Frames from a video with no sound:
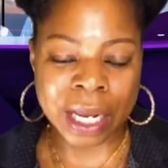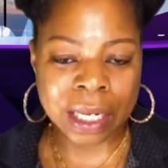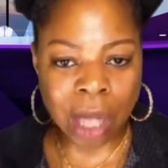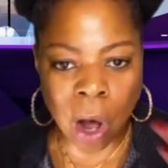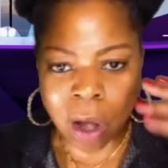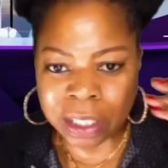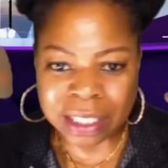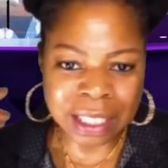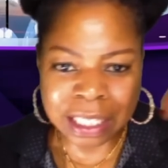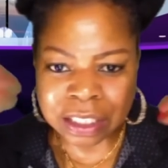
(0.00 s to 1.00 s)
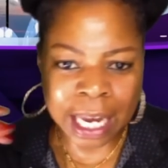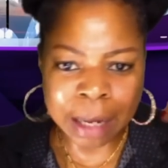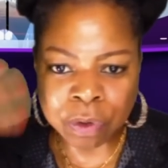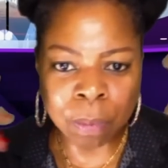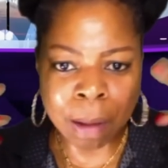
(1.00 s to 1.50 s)
And all these things
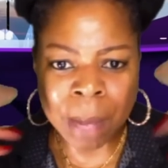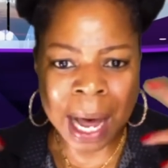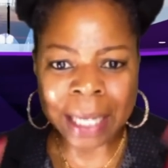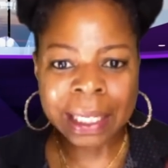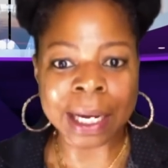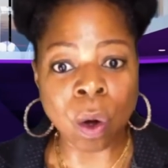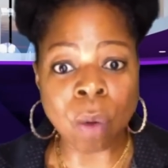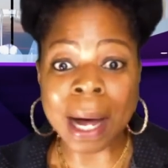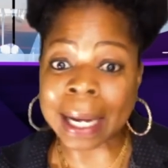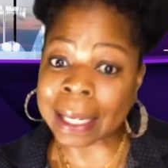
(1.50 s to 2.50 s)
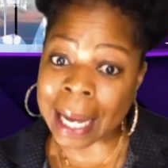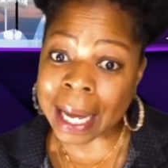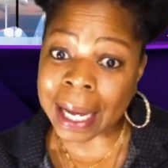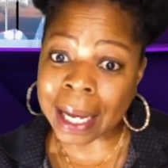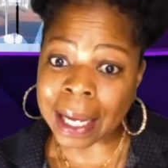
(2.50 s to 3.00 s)
came to my mind, like, oh, my
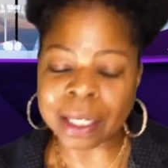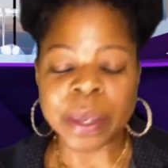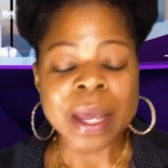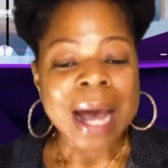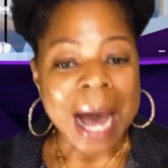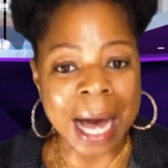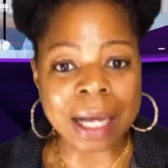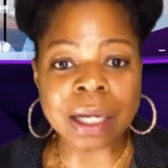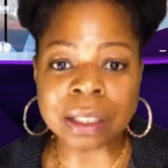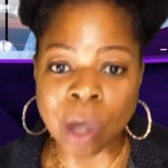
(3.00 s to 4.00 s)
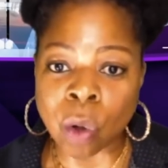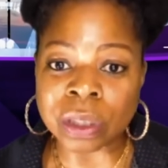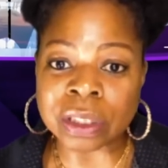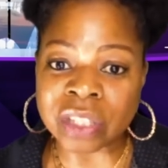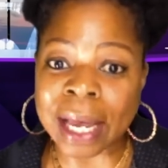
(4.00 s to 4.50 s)
God, I could go
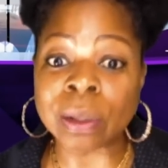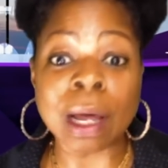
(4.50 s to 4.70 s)
to jail.